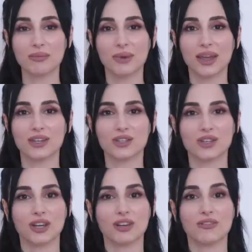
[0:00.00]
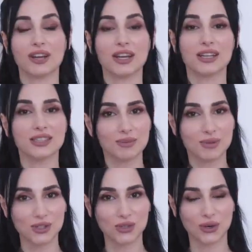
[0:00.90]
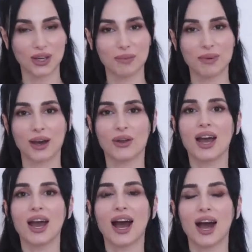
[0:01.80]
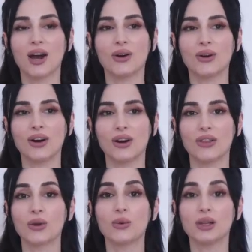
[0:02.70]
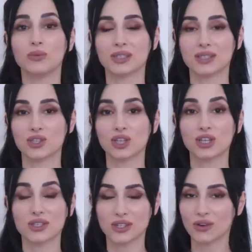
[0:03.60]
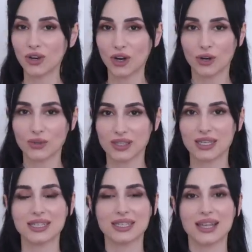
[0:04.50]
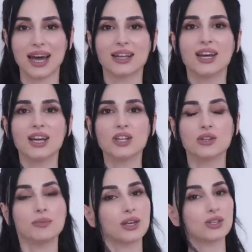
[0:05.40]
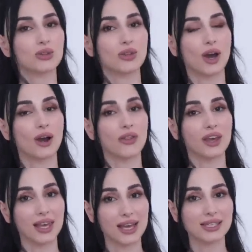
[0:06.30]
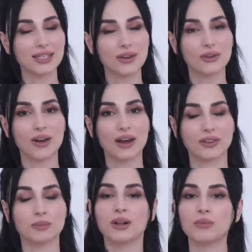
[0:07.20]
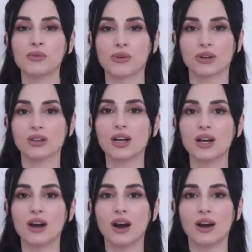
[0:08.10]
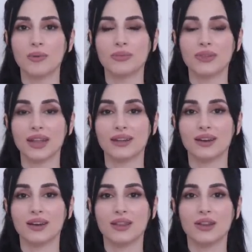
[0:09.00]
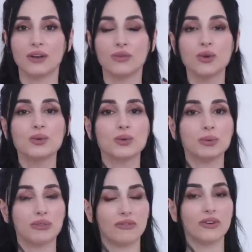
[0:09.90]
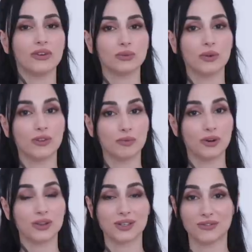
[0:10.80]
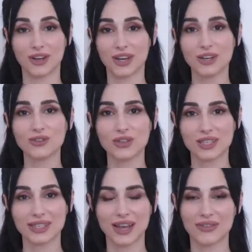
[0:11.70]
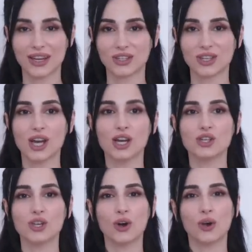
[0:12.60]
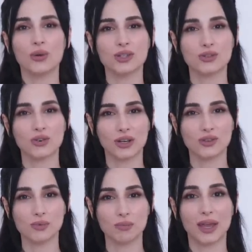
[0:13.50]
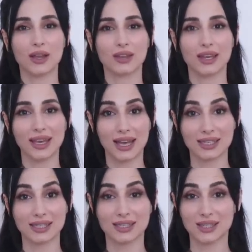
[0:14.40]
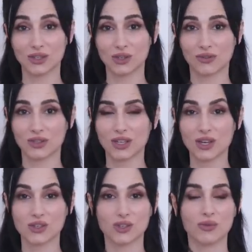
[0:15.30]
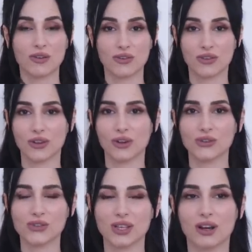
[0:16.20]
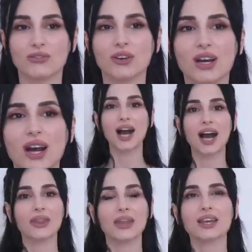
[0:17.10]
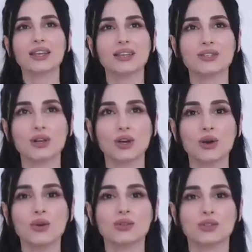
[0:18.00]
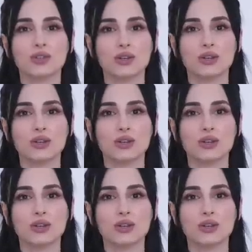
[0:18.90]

May is sharing a very intimate story about how the Queen was such a considerate hostess, and that she'd make sure that the guests that arrived at Balmoral, that their rooms would be filled with the books of their interest, and that she always tried to make the guests the center of attention rather than herself. I think this goes